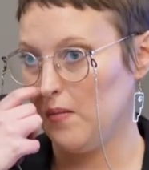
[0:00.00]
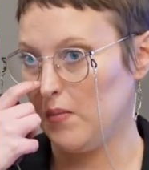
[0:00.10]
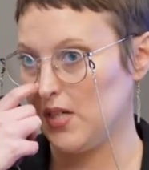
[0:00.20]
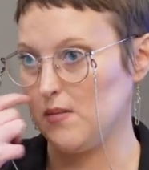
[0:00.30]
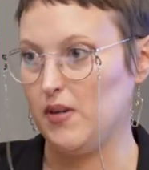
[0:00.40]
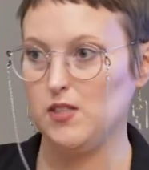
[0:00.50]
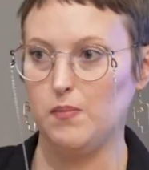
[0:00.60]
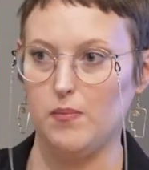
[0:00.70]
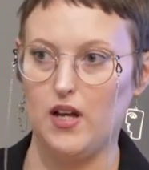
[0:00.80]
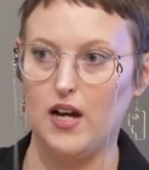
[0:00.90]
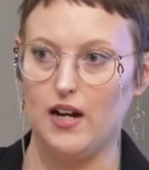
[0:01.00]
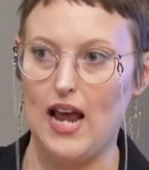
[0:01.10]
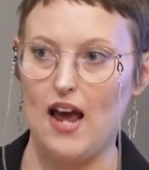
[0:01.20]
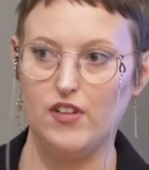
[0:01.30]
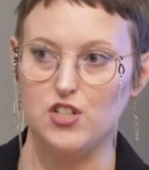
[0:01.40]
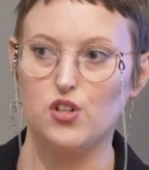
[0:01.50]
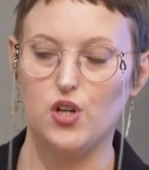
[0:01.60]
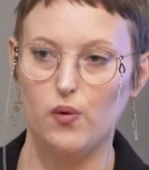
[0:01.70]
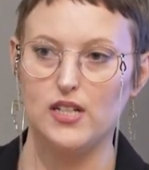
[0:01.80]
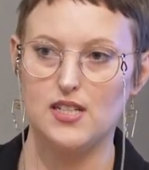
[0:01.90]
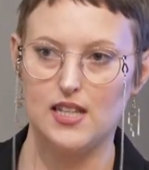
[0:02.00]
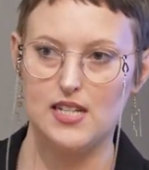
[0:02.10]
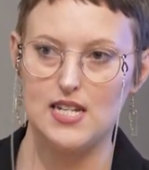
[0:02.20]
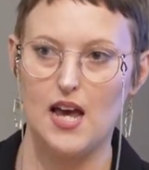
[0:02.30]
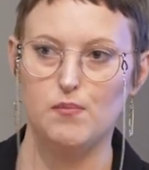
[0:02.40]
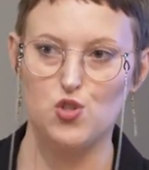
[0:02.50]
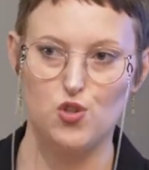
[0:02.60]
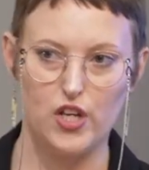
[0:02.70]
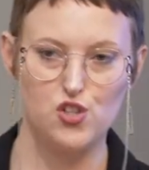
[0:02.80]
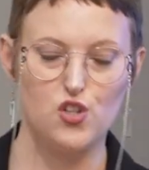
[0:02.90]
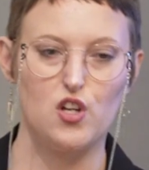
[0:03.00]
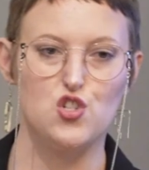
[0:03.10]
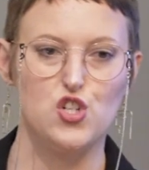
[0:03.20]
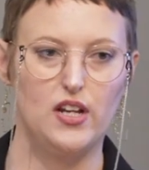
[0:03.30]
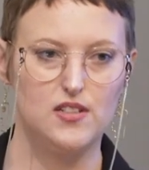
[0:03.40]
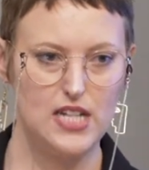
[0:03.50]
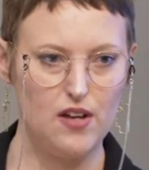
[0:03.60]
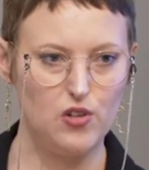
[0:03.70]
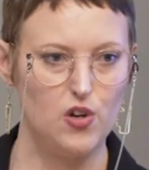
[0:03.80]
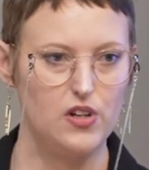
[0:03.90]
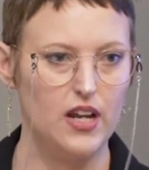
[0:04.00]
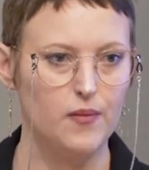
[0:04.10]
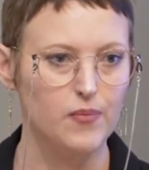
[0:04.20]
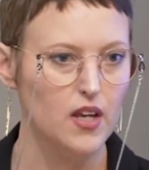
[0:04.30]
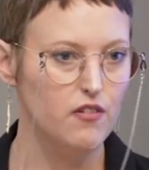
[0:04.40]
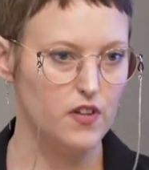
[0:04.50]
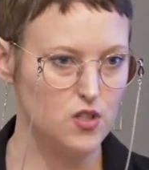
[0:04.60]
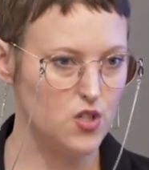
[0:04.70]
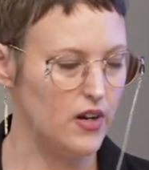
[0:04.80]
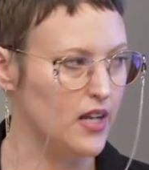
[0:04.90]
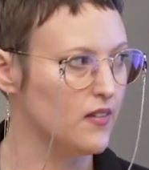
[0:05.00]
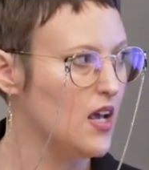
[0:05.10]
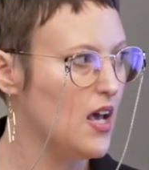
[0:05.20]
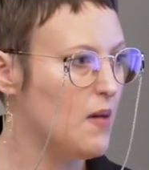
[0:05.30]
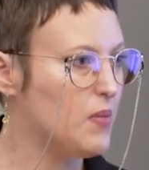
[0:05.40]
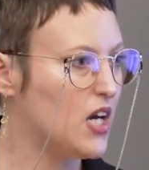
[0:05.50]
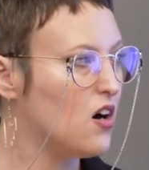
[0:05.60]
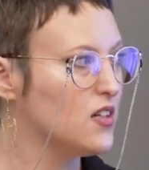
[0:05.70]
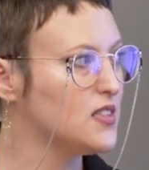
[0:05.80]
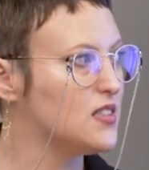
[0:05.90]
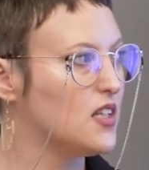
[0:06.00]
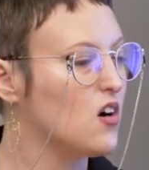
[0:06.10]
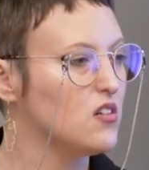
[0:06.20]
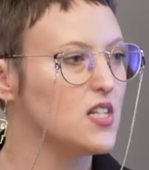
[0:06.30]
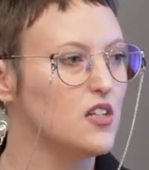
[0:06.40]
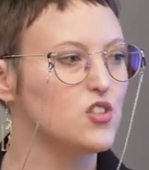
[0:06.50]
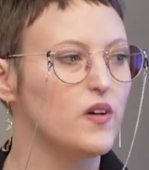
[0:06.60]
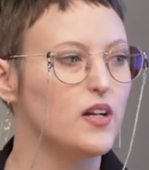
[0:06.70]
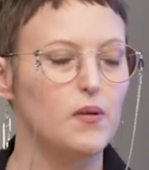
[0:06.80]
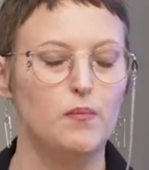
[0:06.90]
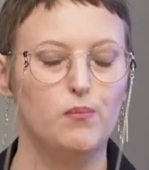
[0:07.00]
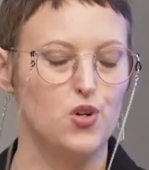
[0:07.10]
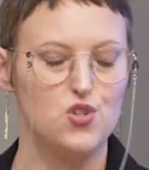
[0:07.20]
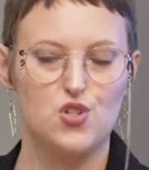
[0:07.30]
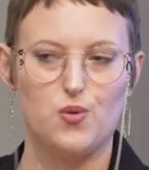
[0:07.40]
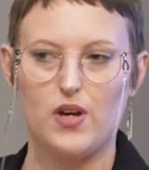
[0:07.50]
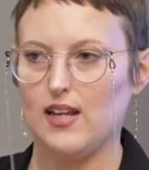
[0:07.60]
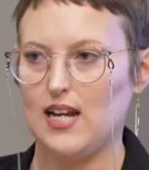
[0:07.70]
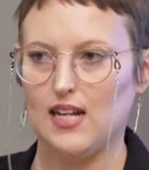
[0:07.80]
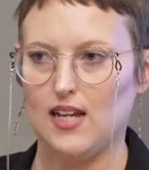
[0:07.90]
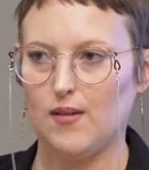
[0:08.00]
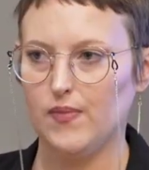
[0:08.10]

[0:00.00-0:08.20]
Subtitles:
because it means people are not having to go into the dam, do their searching, downloading, filtering, because the content's already been pushed to where they need it